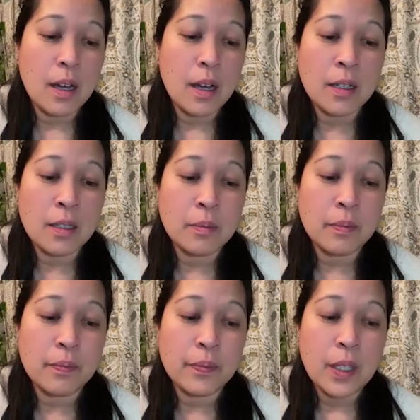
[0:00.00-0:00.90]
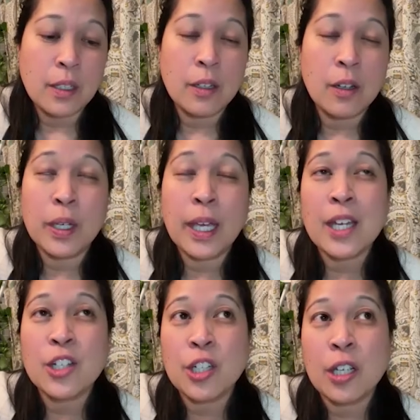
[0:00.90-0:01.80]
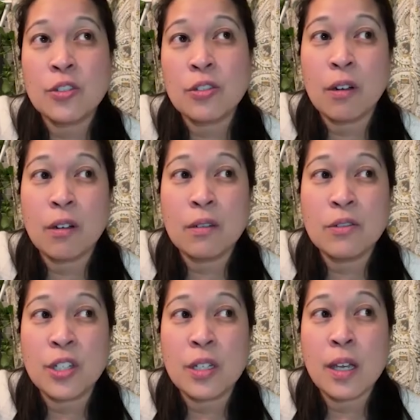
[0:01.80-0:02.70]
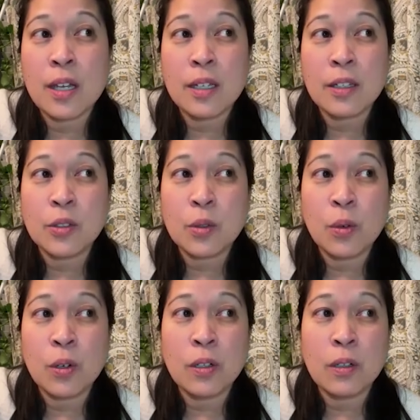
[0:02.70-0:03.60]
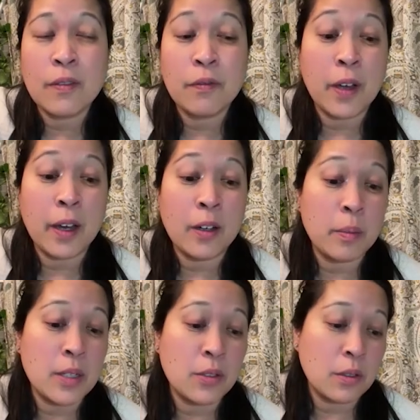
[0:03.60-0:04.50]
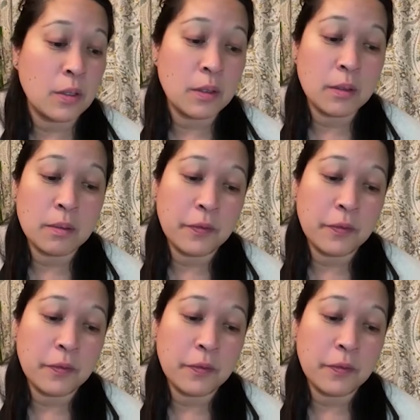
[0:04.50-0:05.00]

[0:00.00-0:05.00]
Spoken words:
we can't change our genetics or environmental